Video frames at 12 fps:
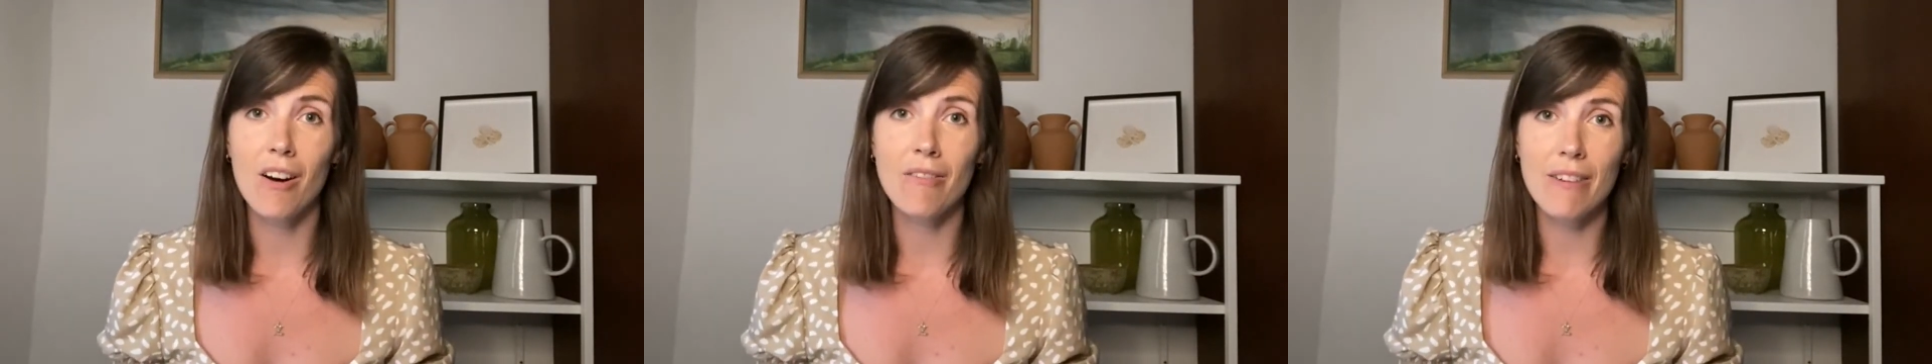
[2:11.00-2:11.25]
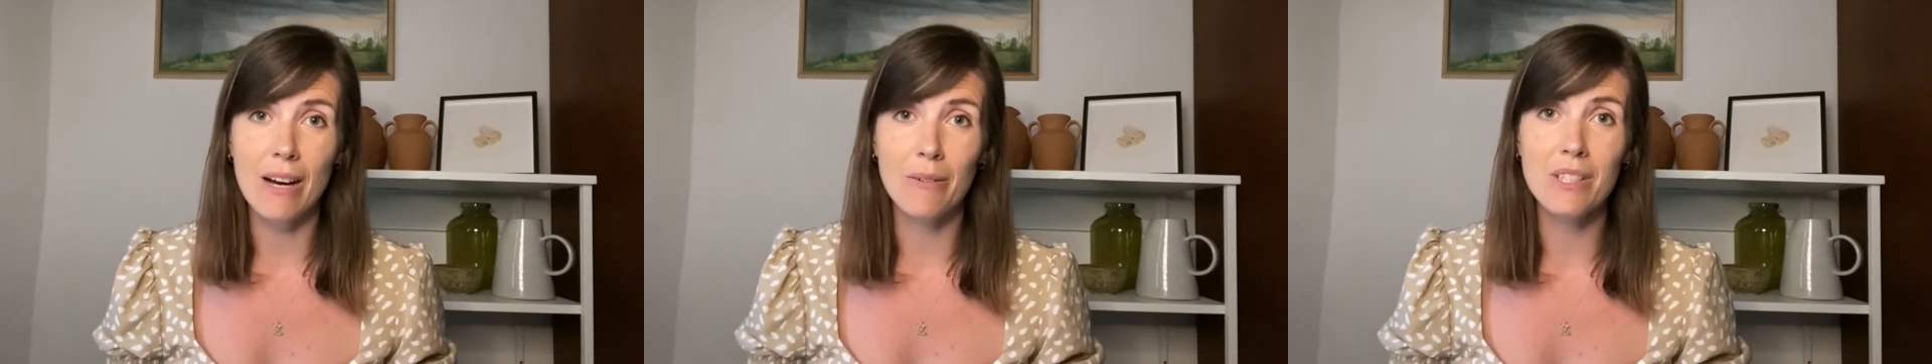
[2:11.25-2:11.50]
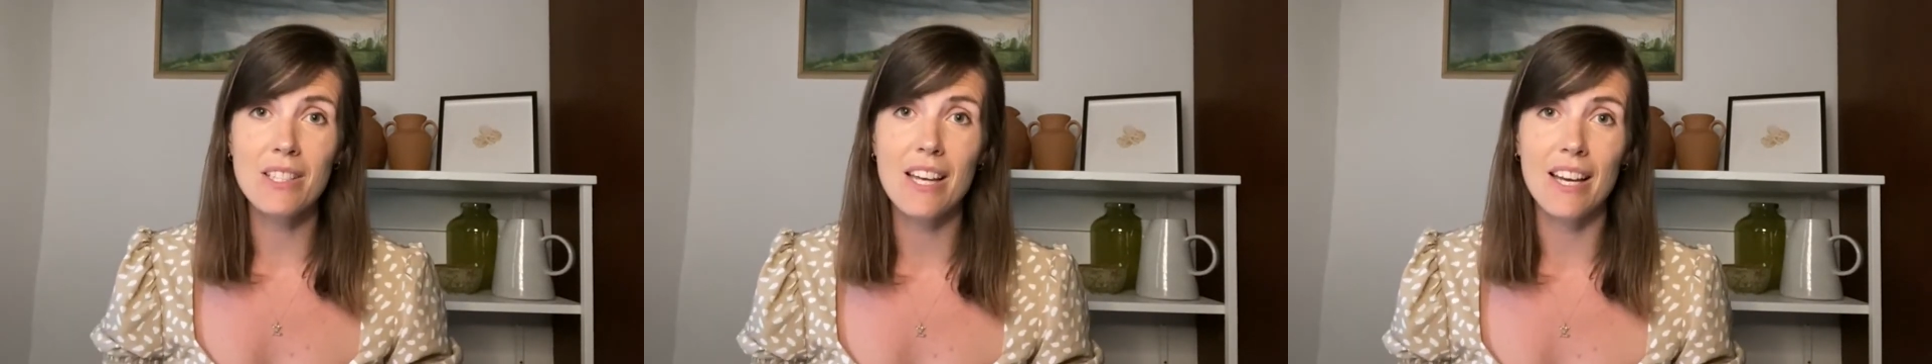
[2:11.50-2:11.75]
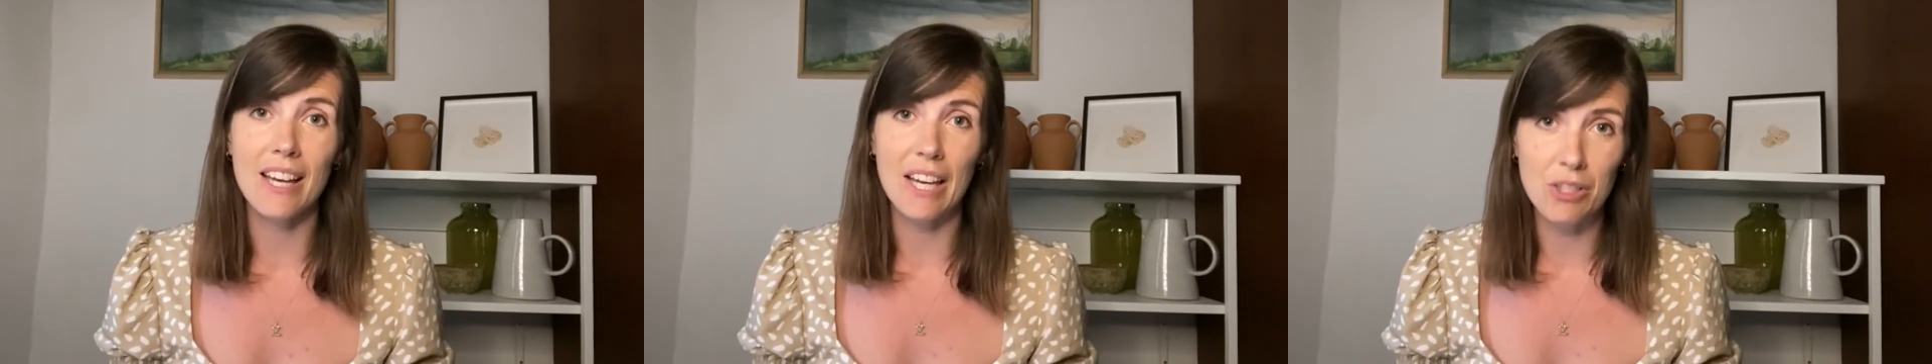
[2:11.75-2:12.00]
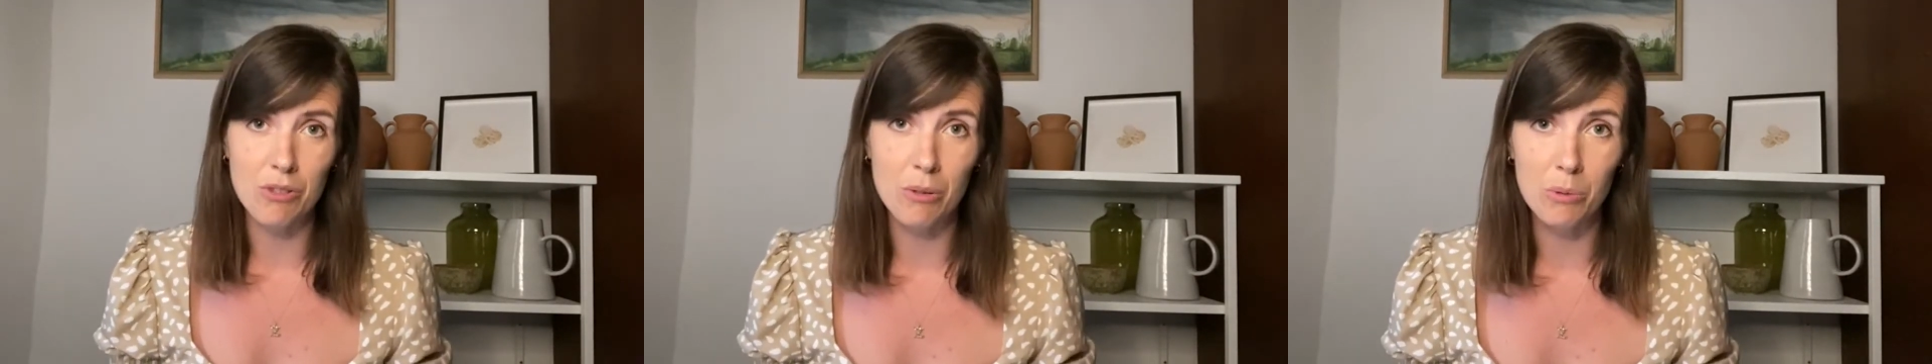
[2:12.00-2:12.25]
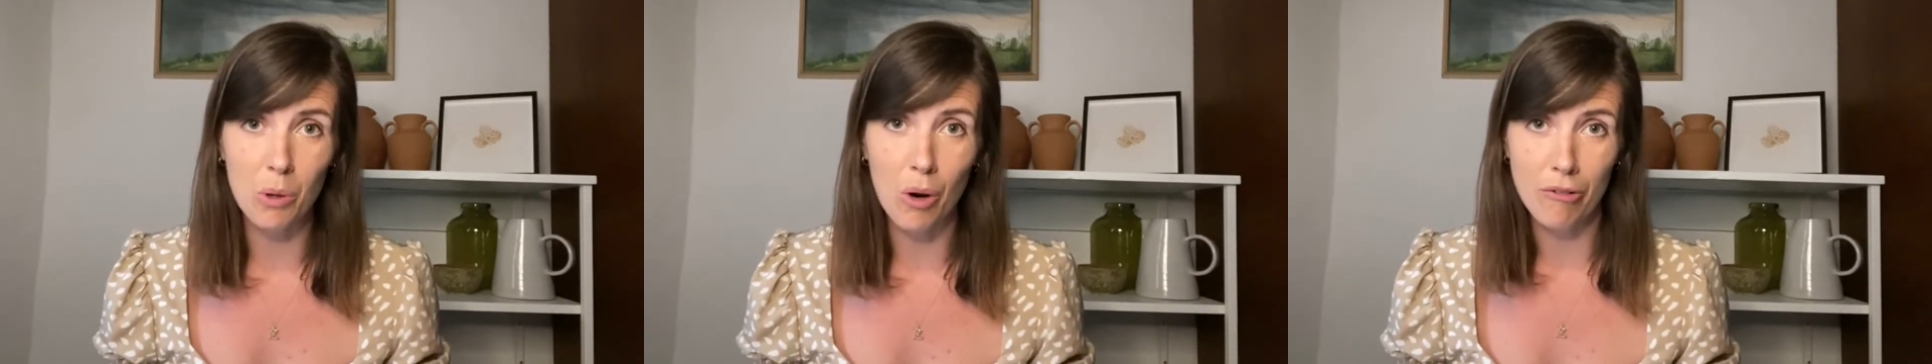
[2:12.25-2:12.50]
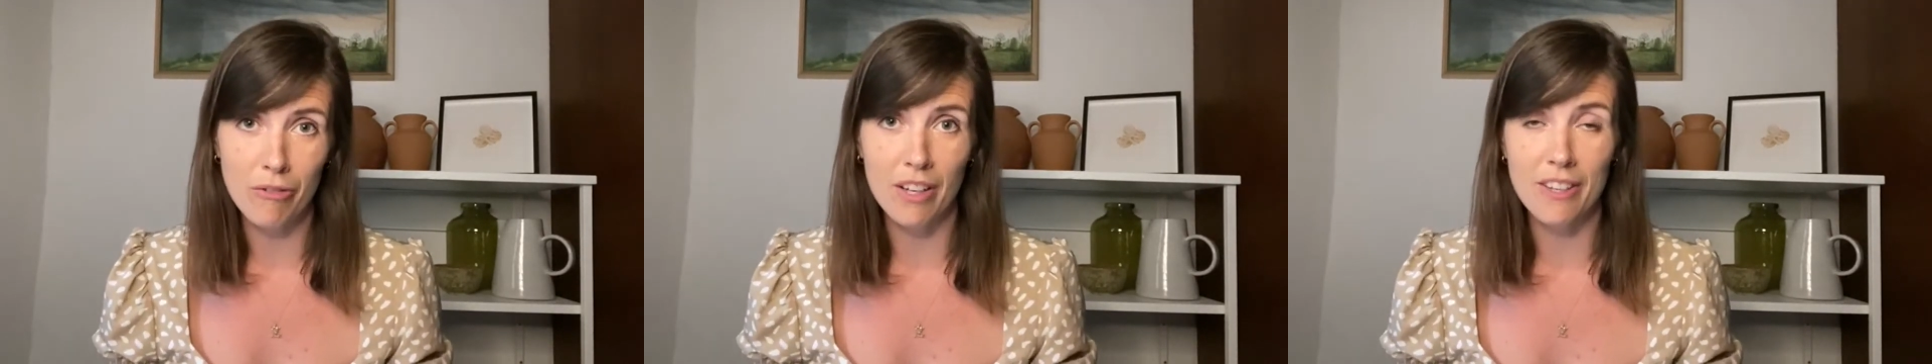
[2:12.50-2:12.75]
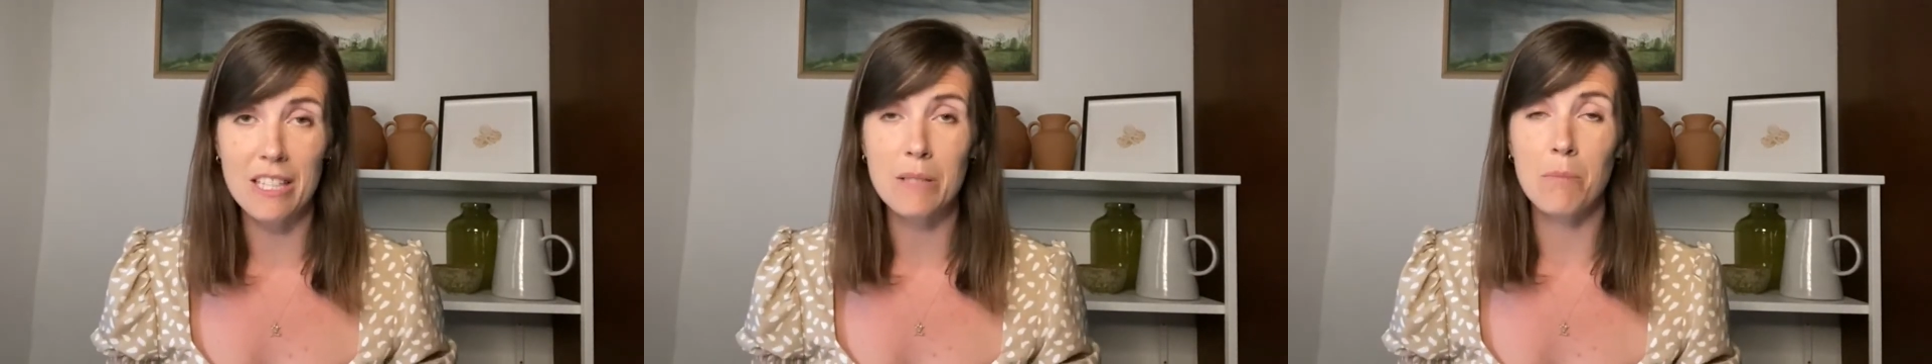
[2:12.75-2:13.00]
hours that a caterer will offer
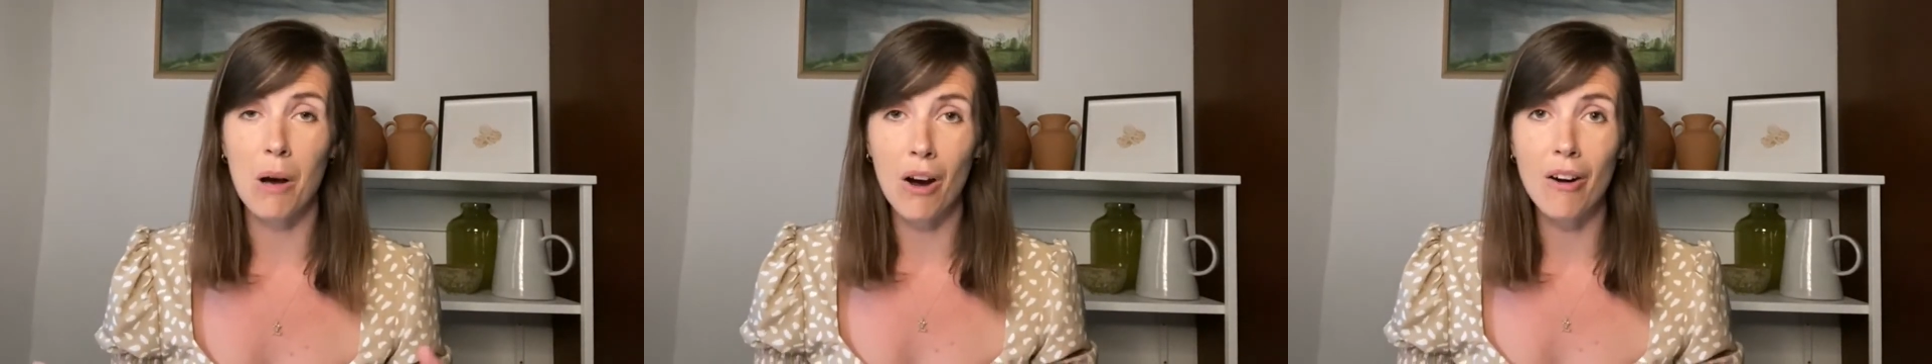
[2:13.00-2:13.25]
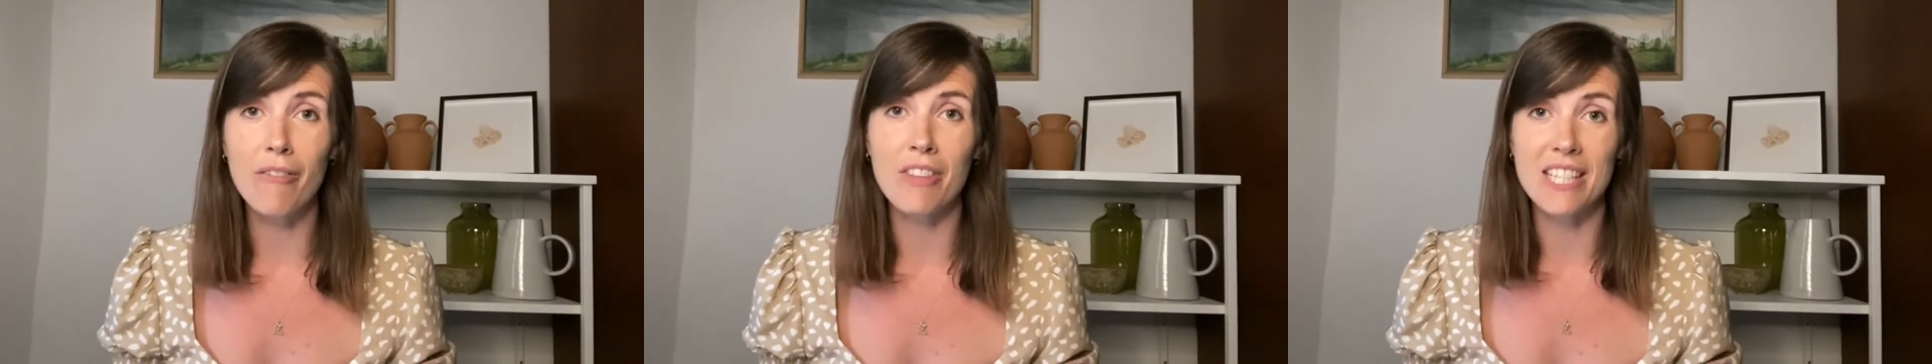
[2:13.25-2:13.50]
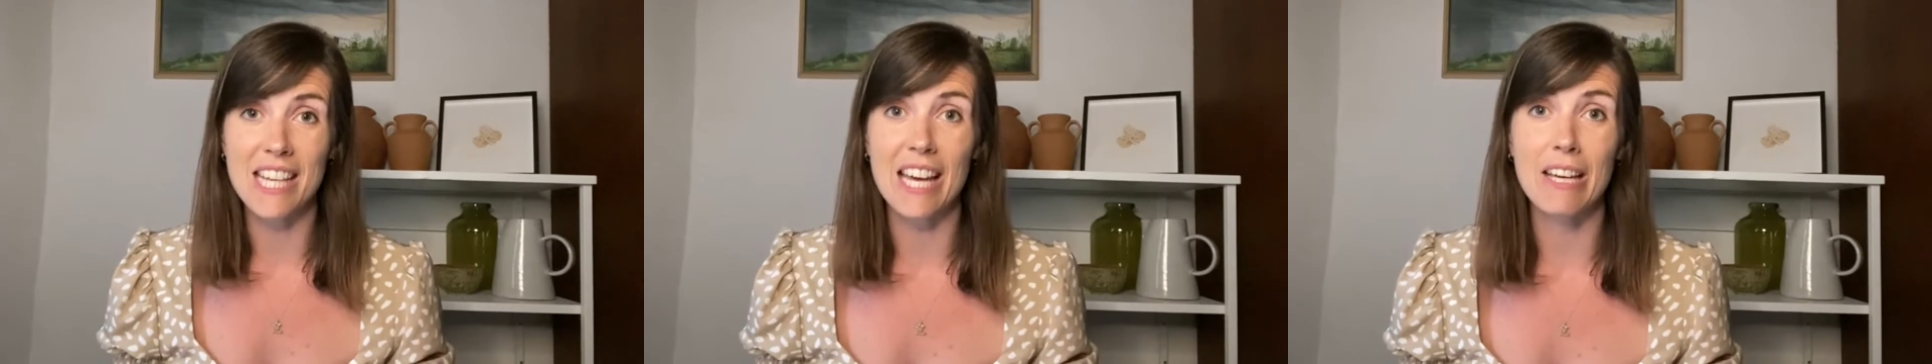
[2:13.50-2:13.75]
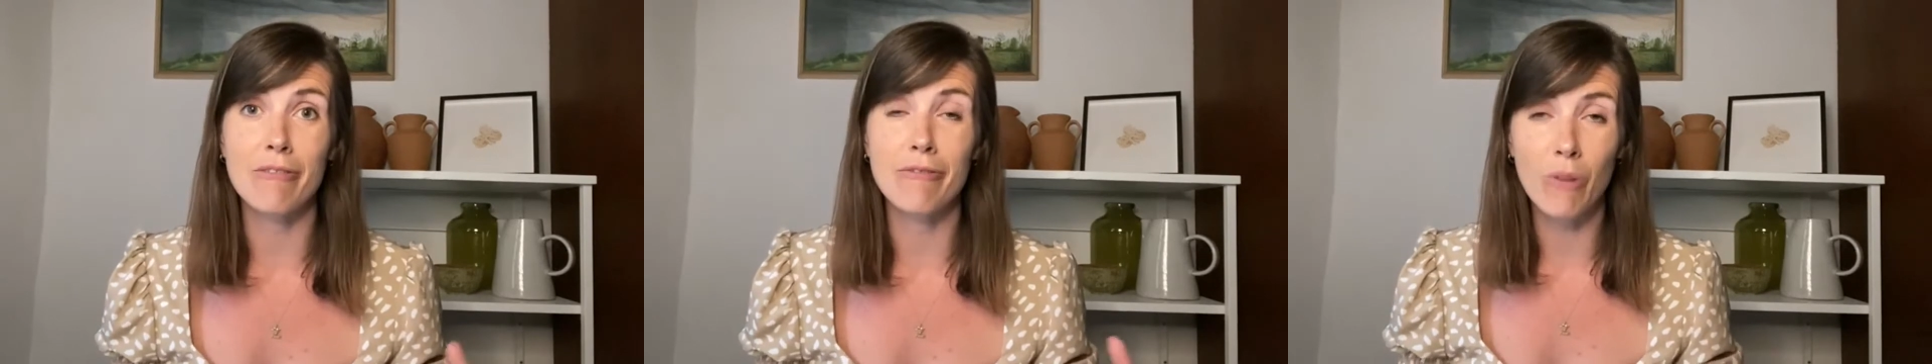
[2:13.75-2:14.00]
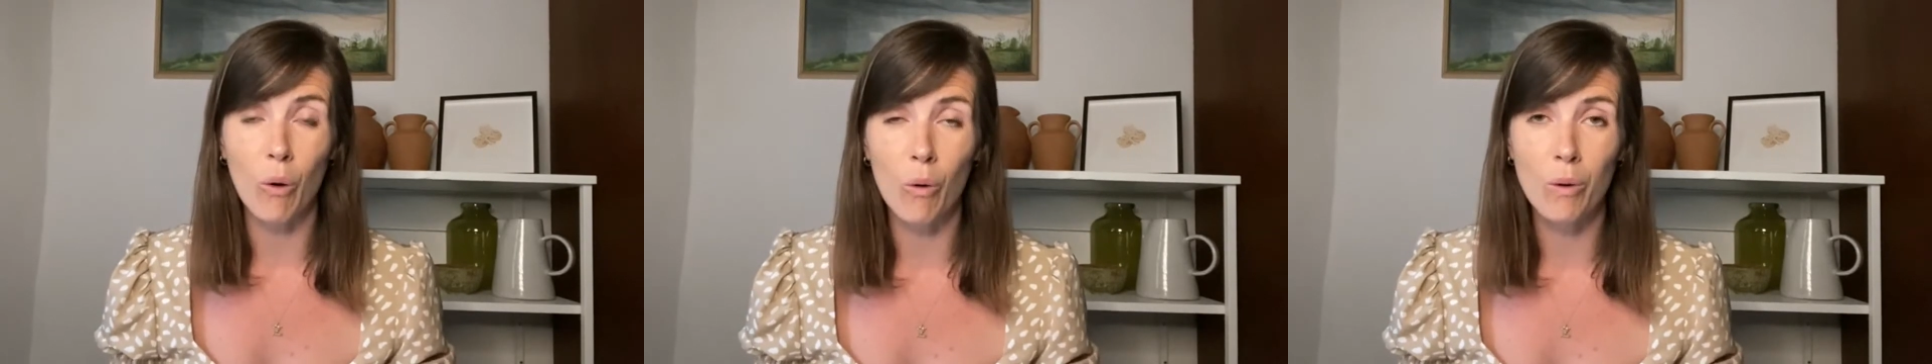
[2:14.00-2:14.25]
this part of the day for.